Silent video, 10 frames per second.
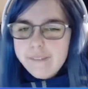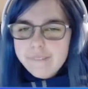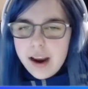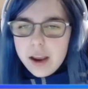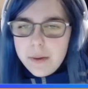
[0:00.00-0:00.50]

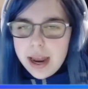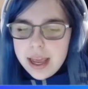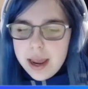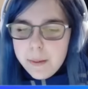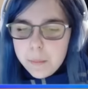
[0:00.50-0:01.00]
are you
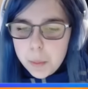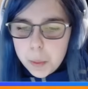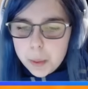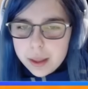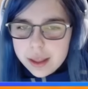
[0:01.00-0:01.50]
ready?
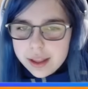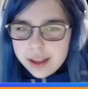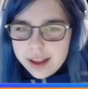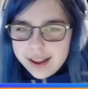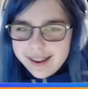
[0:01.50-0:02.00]
I'm
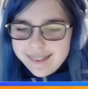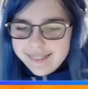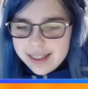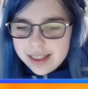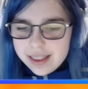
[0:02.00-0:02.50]
still ready.
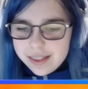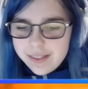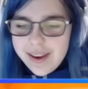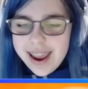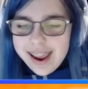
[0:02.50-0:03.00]
3,
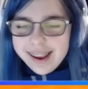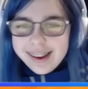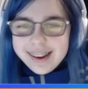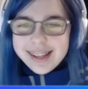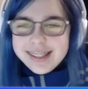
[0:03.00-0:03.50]

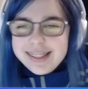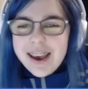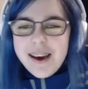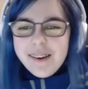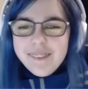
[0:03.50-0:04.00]

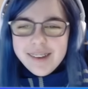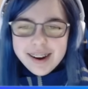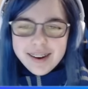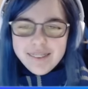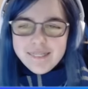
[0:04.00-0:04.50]

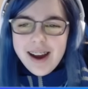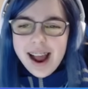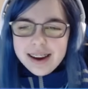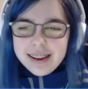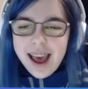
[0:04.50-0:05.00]
2, 1, go!